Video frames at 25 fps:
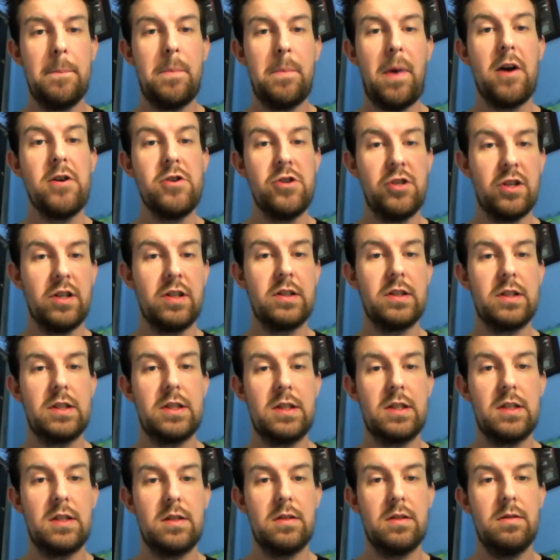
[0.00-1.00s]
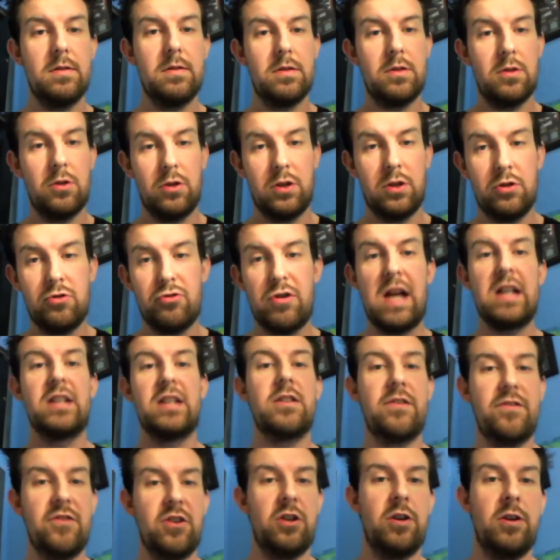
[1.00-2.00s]
patients' sort of
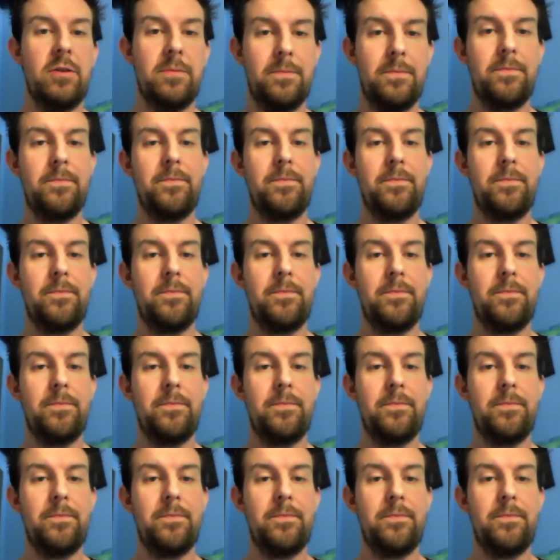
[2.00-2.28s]
transfer.